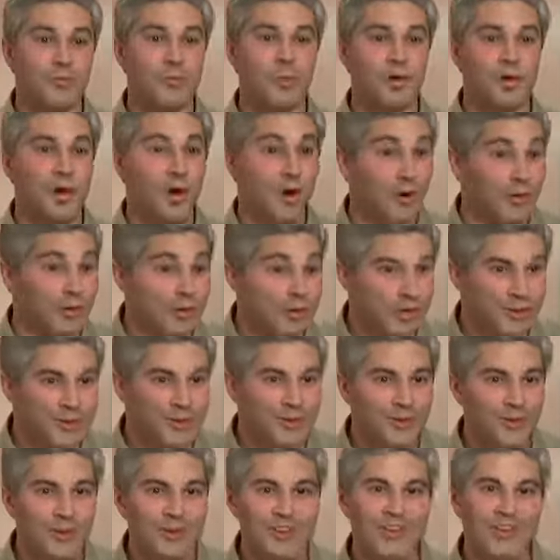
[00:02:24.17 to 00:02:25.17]
what are they
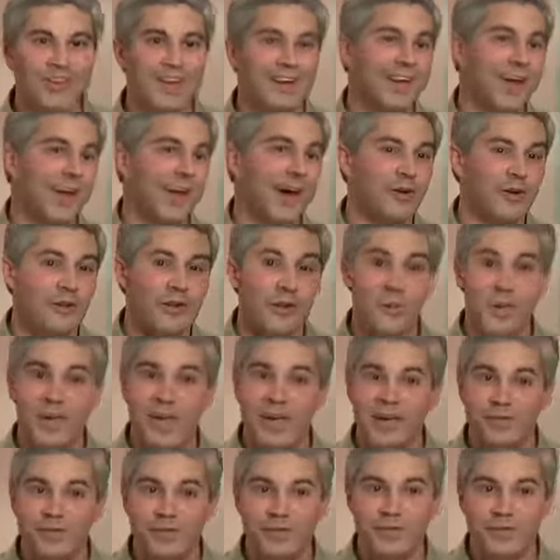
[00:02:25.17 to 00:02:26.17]
doing and how do they
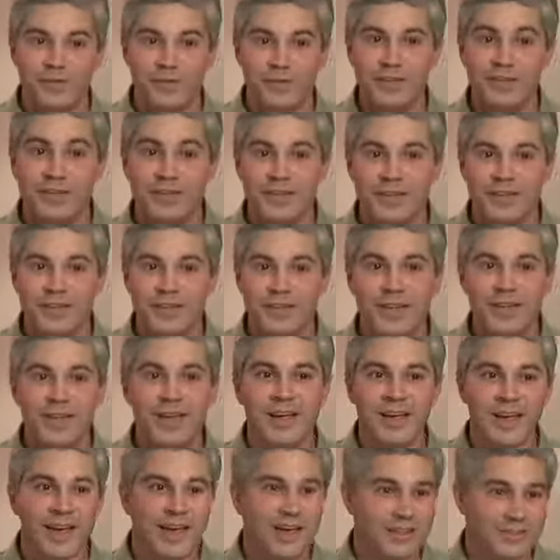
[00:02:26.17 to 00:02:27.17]
behave differently,
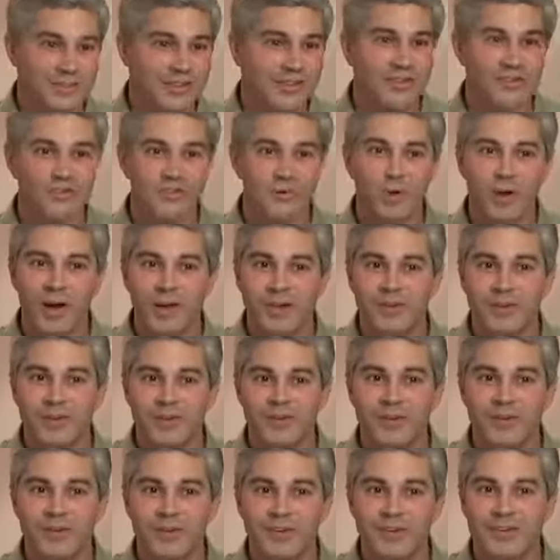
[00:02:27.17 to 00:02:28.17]
as it is quite
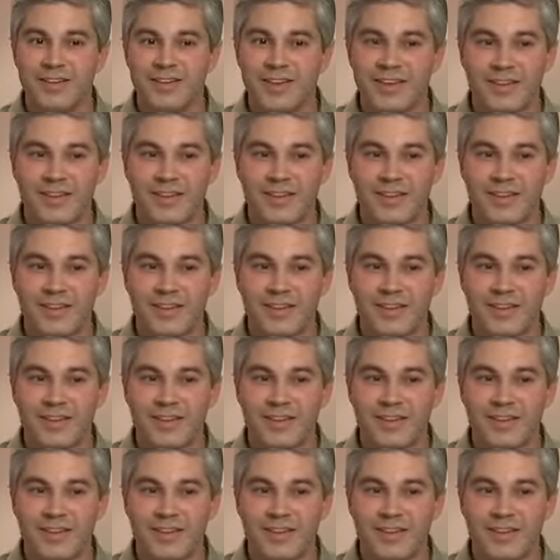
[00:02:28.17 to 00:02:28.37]
different.